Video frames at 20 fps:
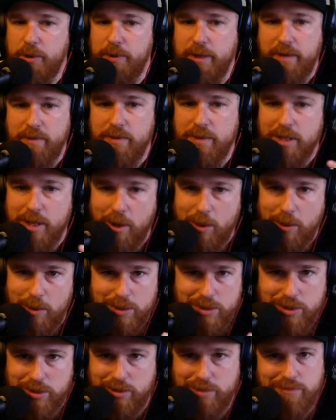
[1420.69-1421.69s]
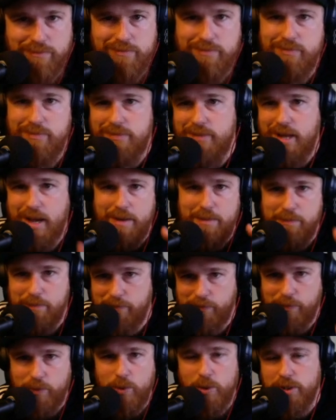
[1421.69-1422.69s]
And even though it's not
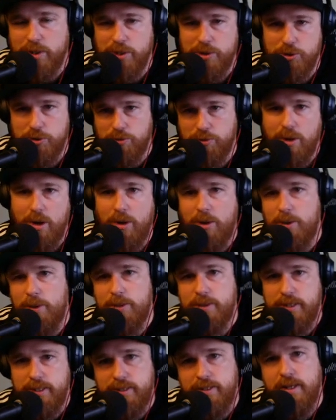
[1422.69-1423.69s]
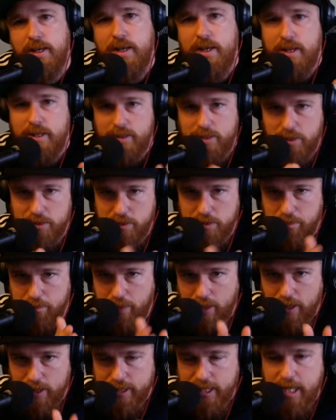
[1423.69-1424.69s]
full control and there's a
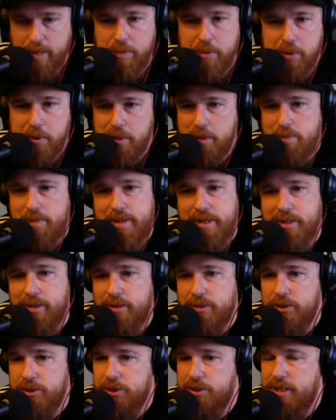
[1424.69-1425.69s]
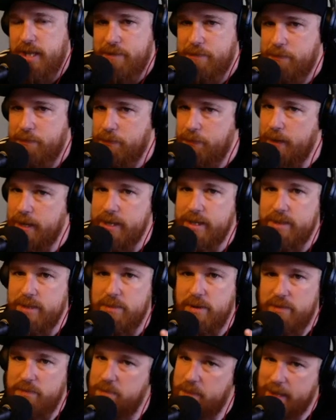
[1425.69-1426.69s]
bar keeping you in the middle, just that freedom
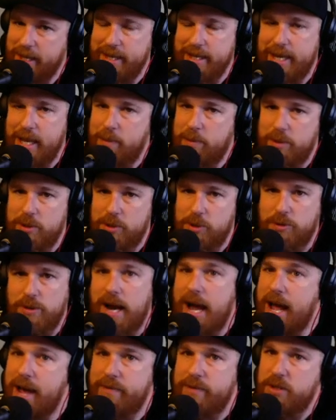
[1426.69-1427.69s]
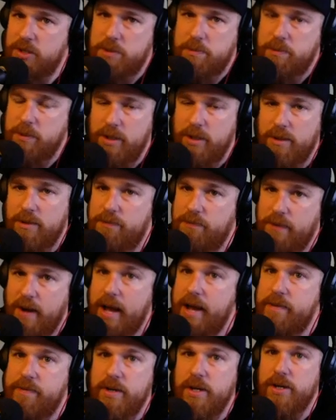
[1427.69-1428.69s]
of being able to drive and just,
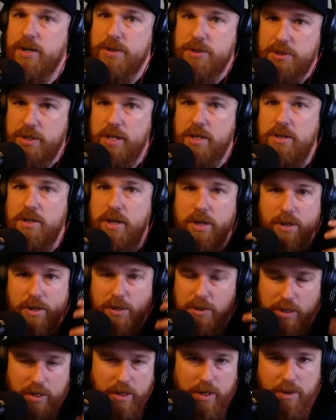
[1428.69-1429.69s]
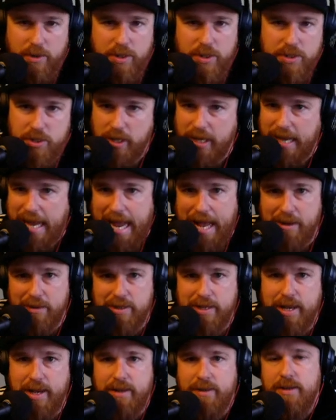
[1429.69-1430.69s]
5 years, 10 years, it's a
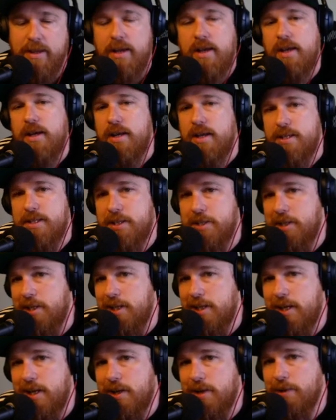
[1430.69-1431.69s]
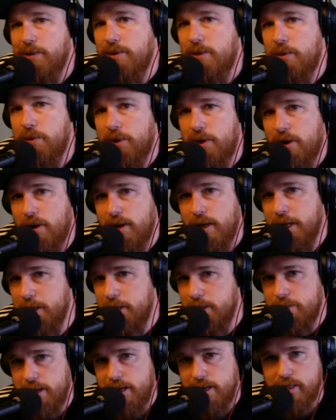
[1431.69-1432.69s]
countdown till you can get your own car here in
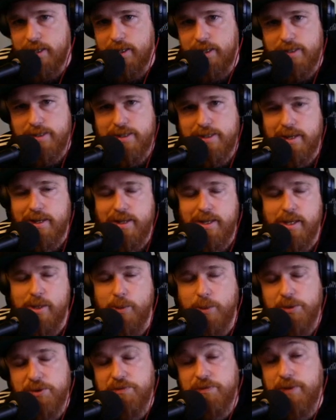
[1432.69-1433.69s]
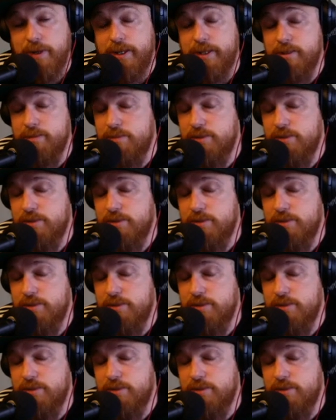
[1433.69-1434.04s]
America, because that equals freedom.